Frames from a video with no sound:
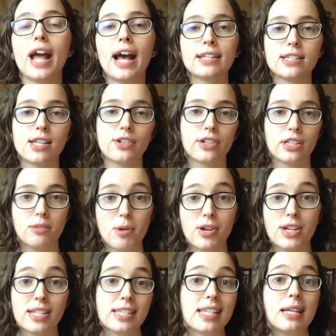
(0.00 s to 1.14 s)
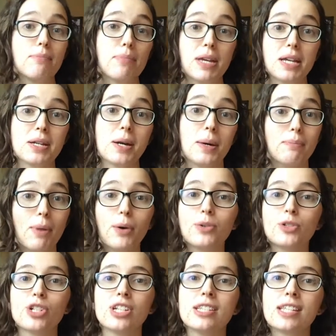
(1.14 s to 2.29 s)
as they're experiencing big
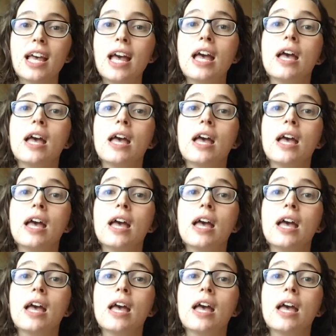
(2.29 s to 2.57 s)
emotions?